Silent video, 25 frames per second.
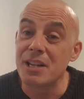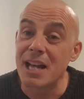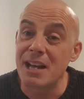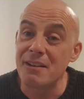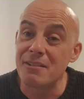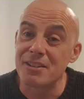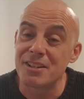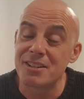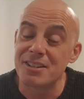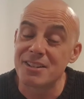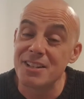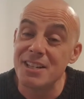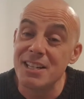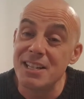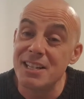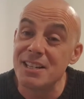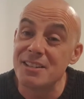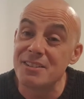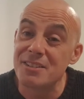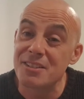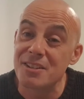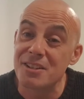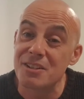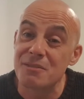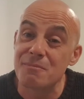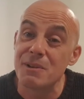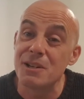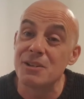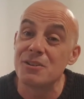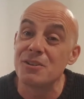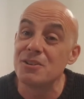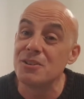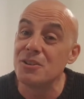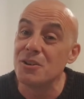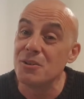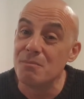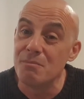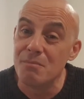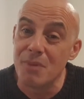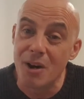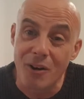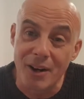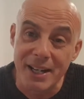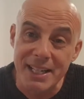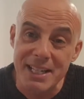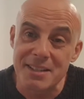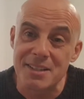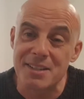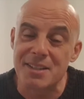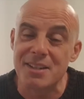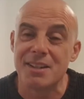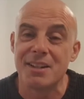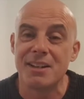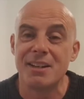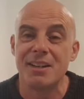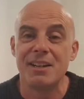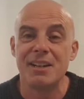have a sneaking suspicion you might.